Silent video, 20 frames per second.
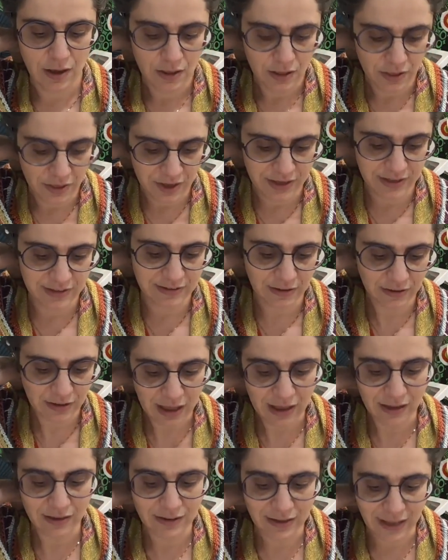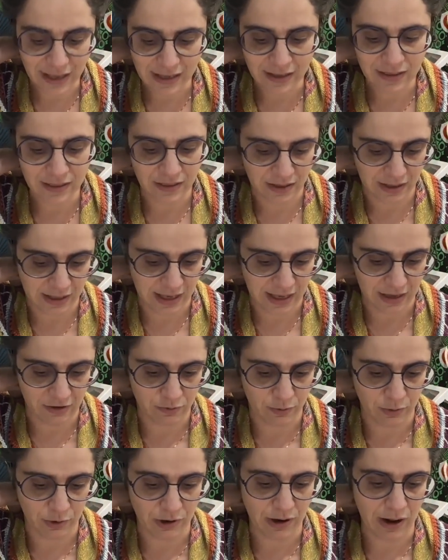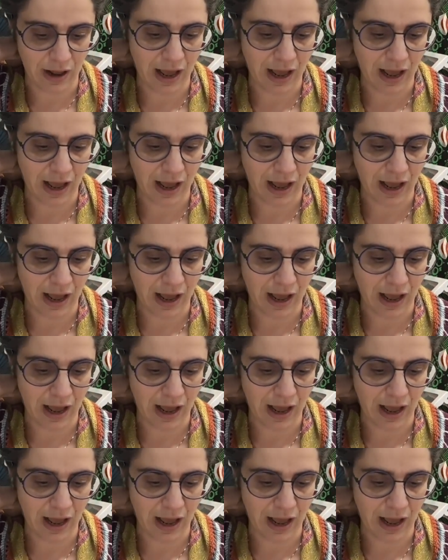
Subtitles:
that it's a lot like the case where